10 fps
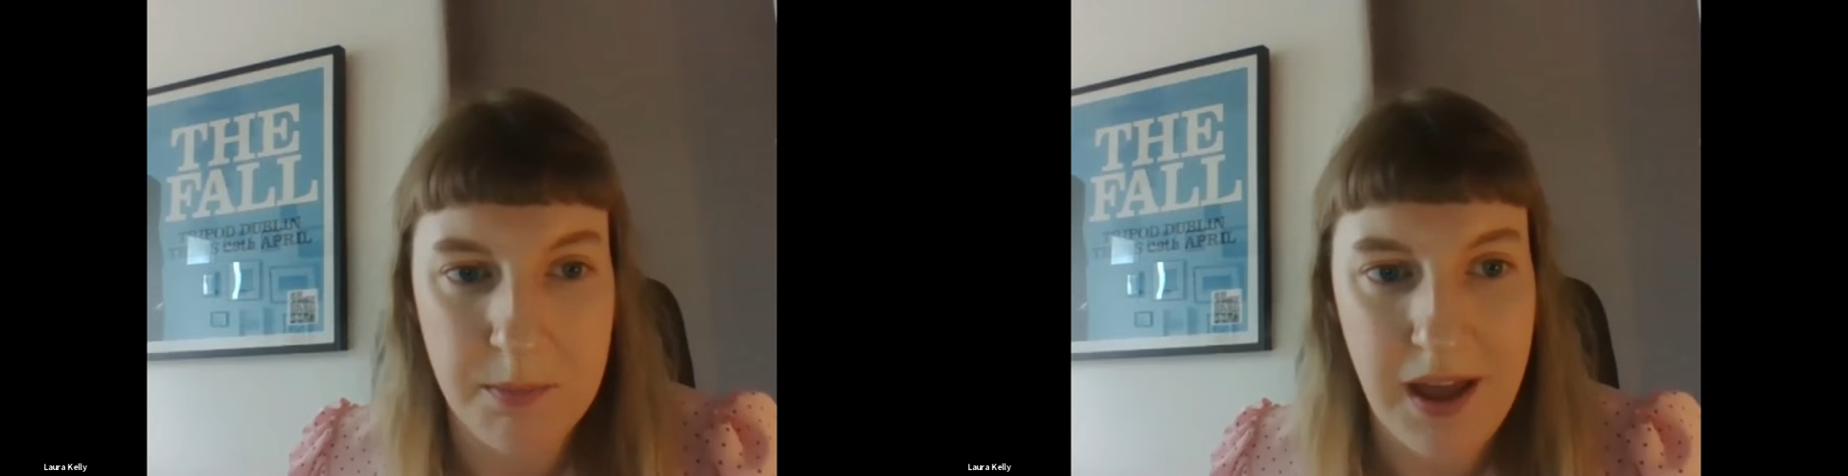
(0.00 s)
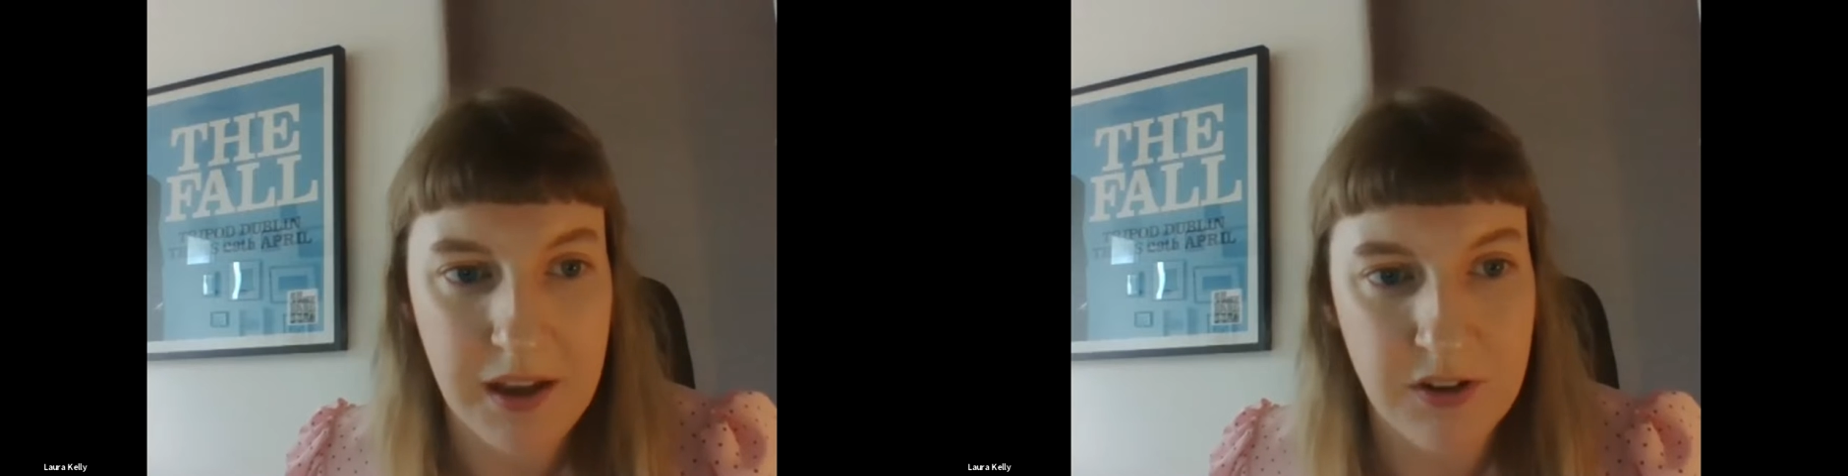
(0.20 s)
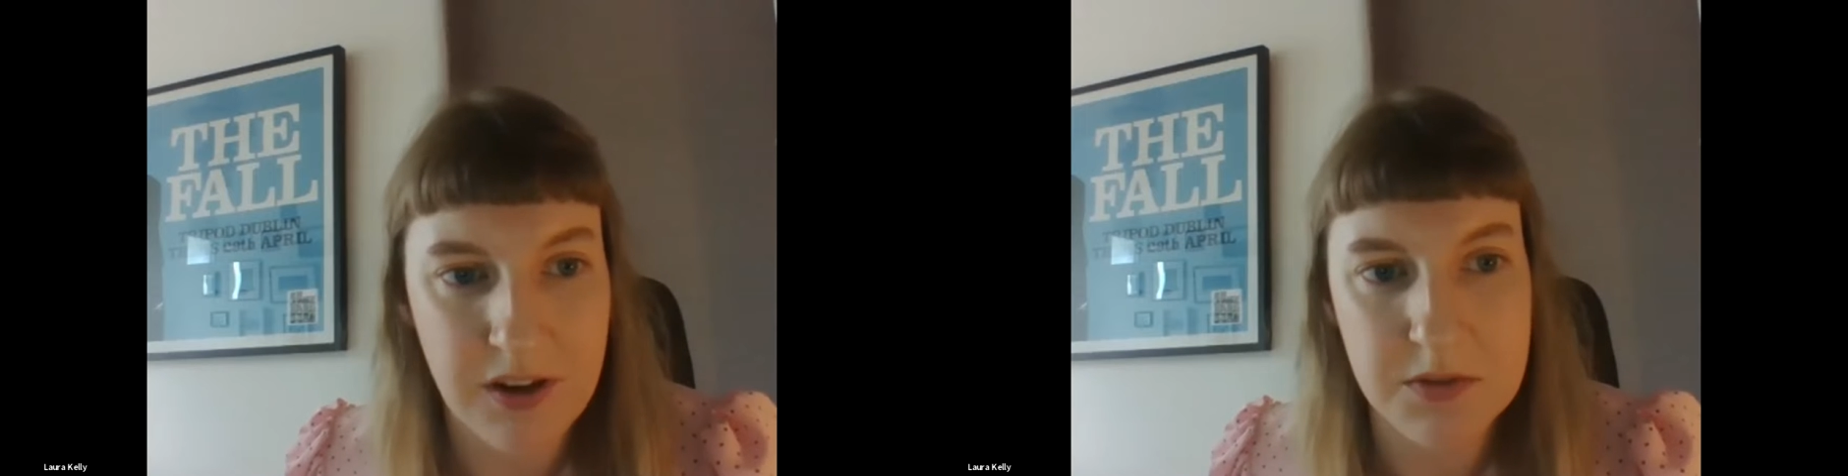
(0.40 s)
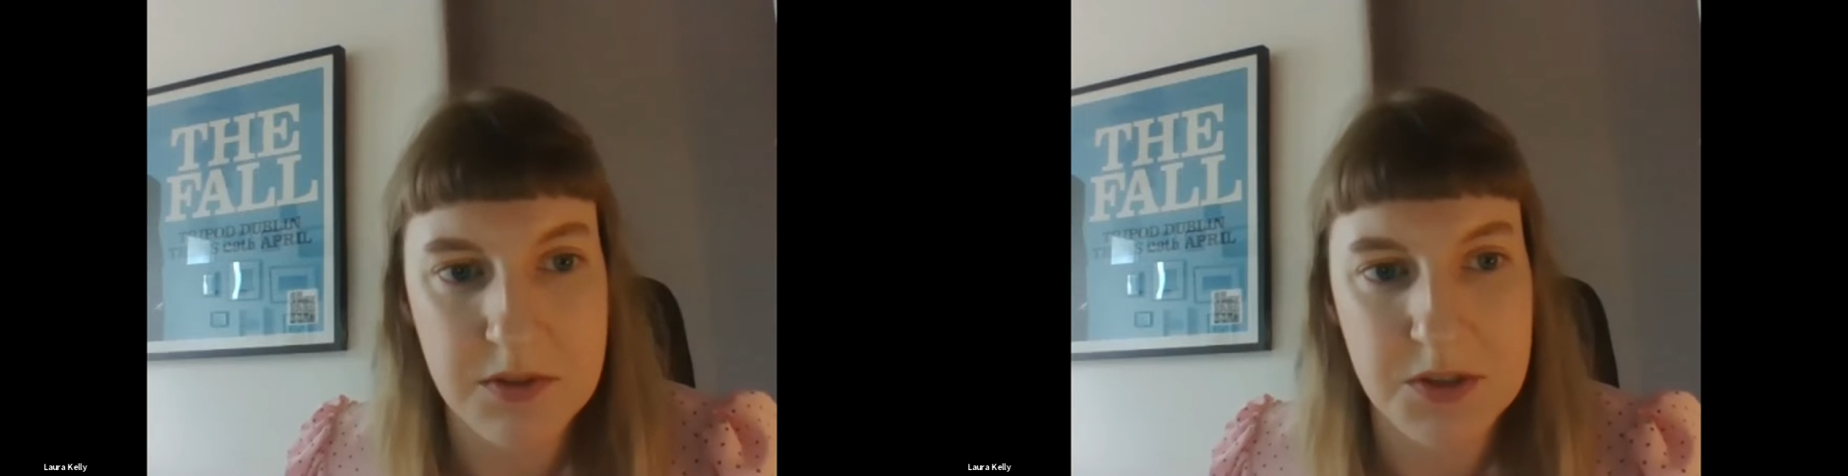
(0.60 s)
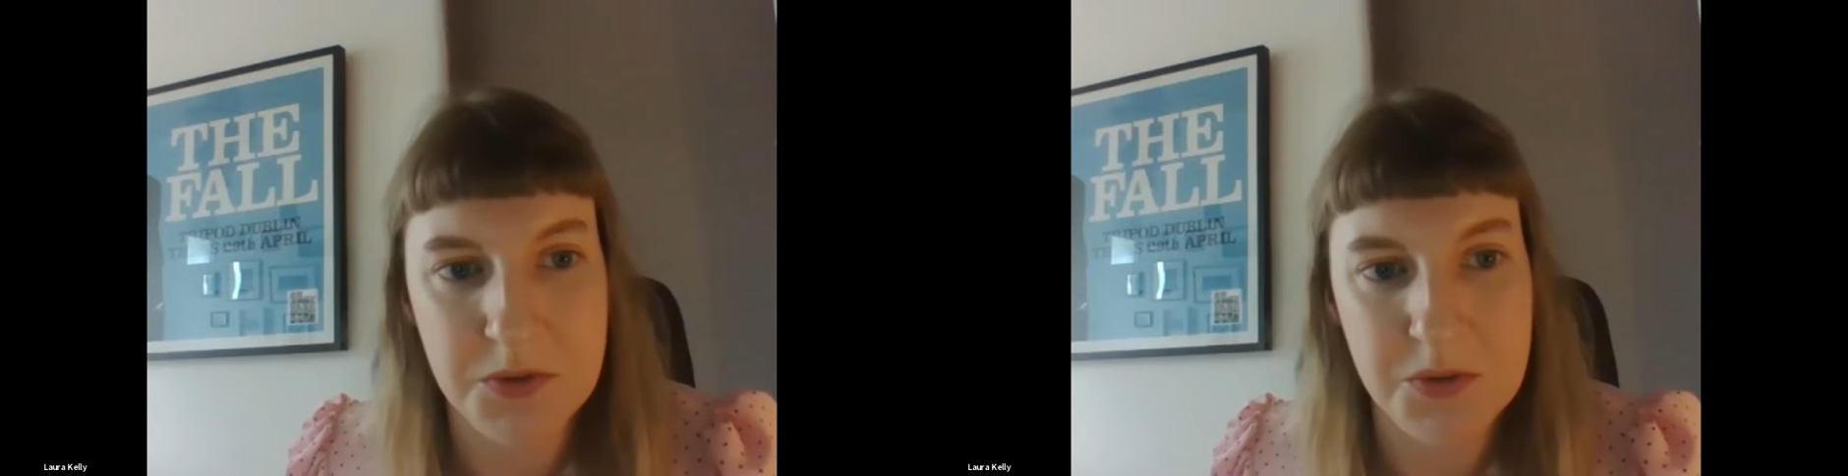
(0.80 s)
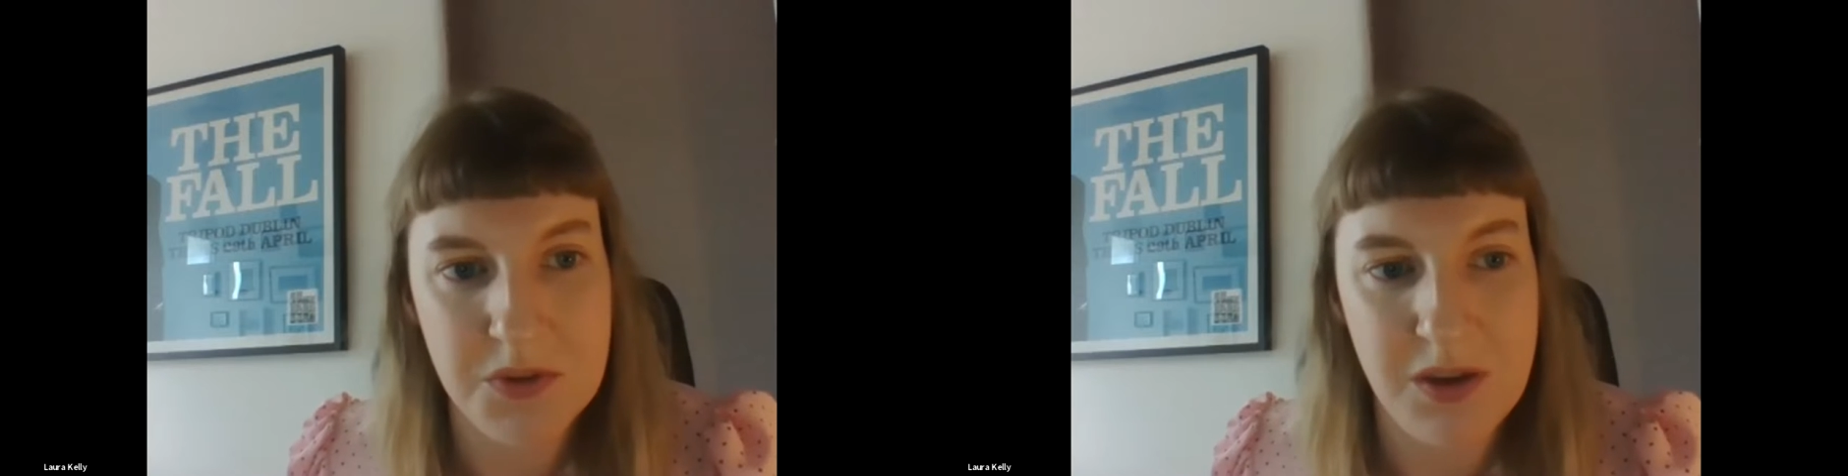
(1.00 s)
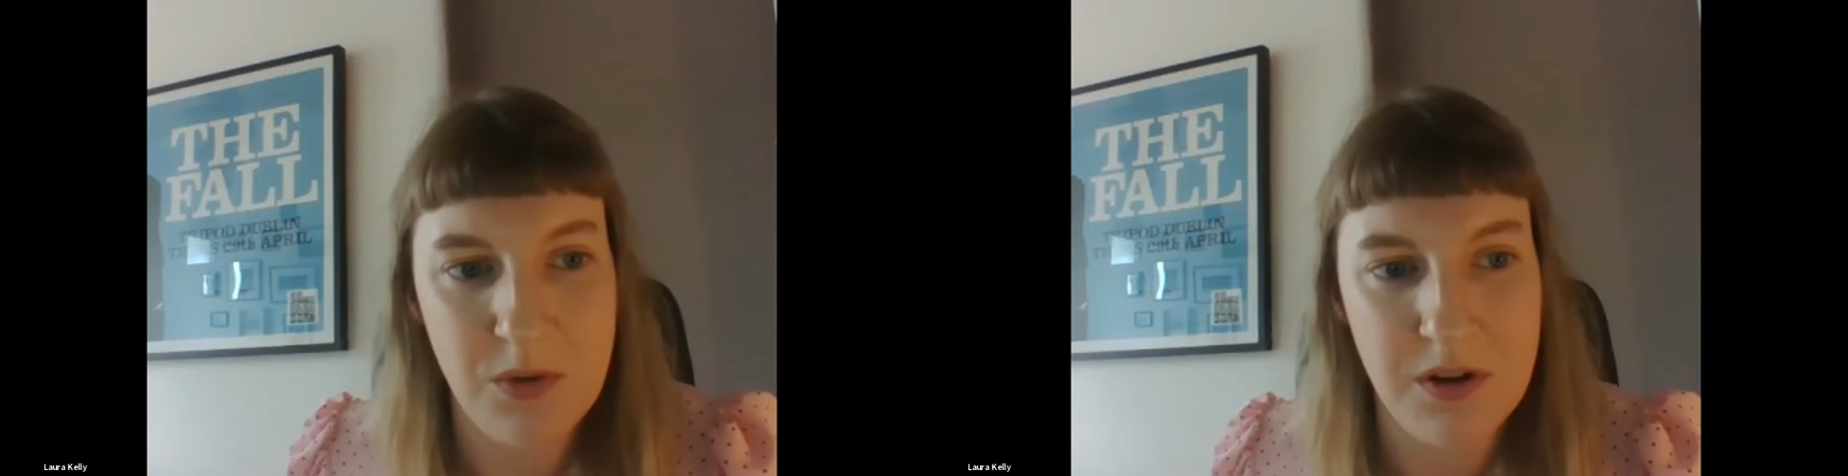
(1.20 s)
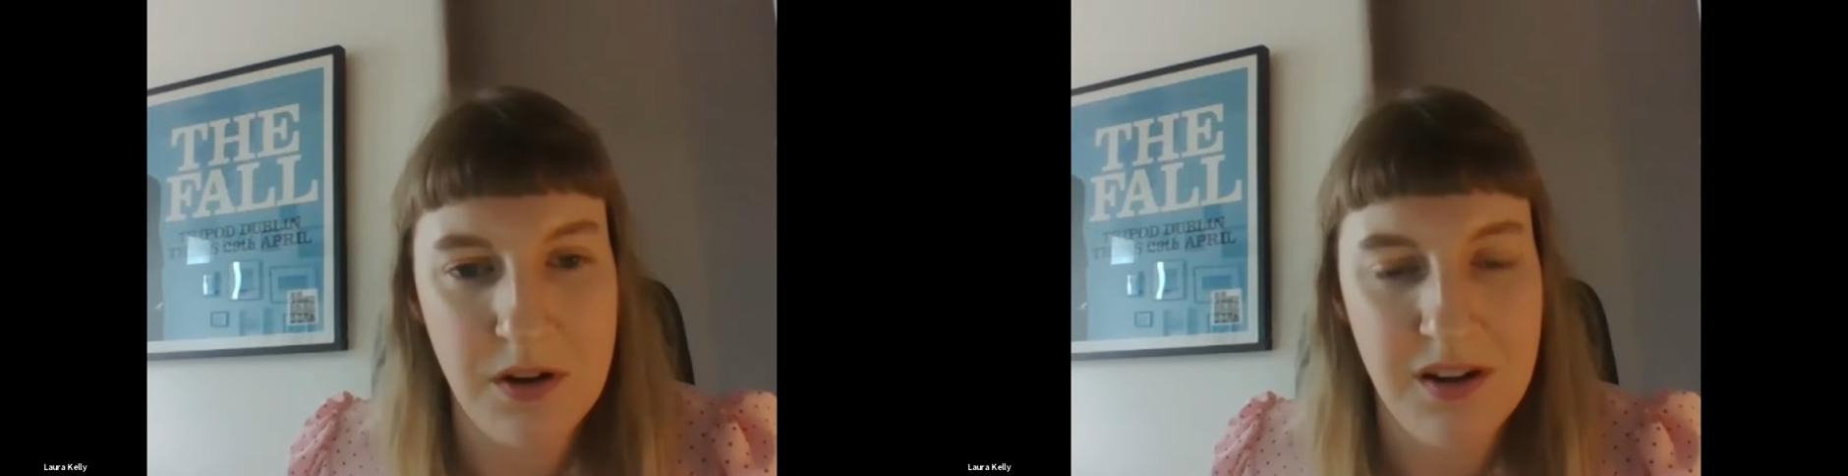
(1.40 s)
backgrounds or who they
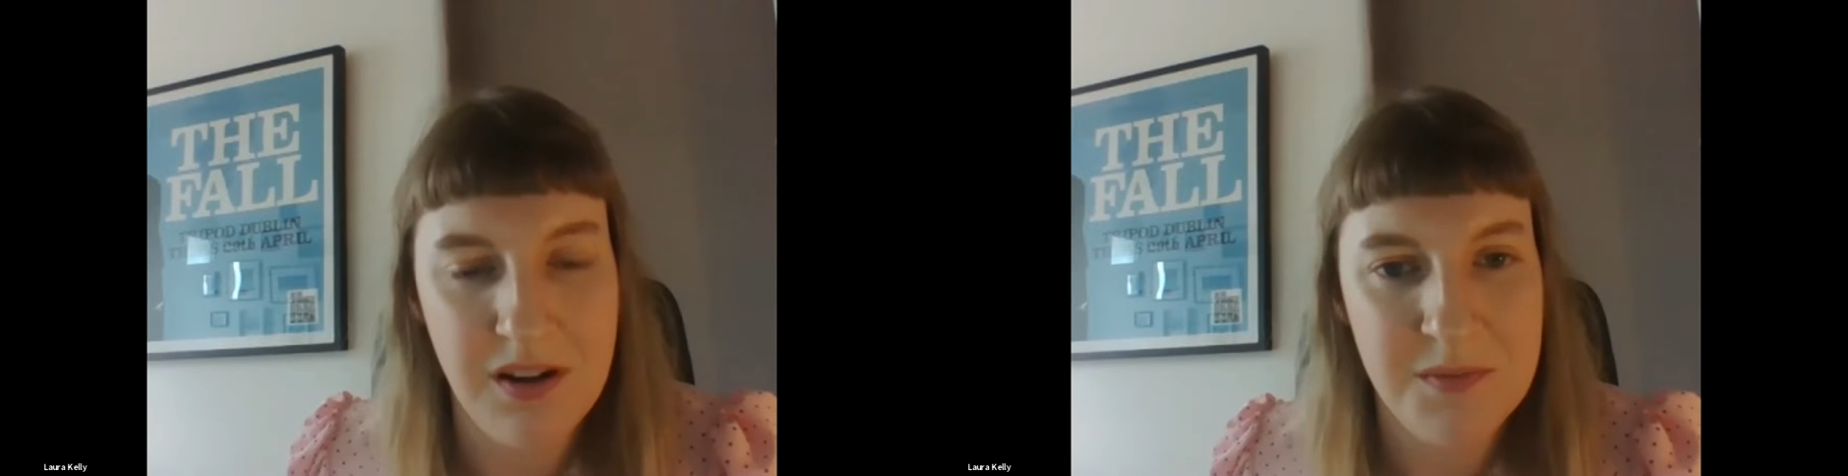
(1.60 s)
were?